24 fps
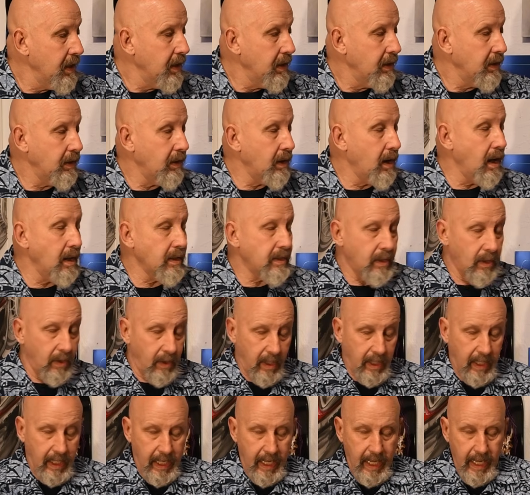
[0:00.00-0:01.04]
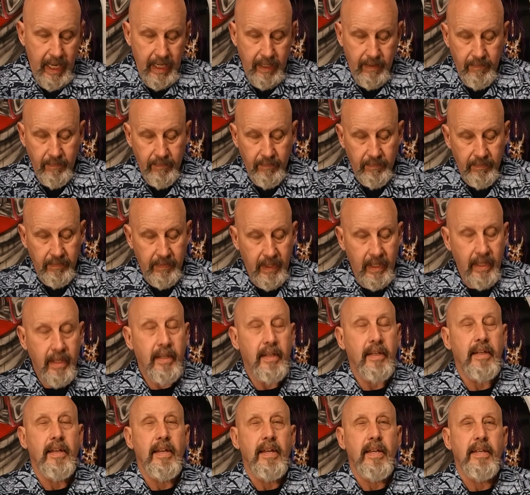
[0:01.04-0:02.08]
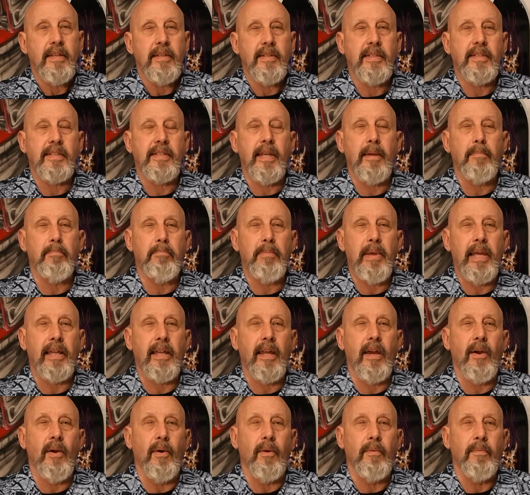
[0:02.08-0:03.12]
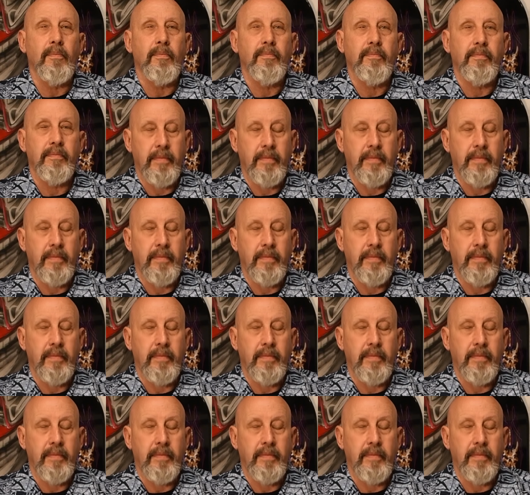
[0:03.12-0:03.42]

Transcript: You're also going to need Stabilo.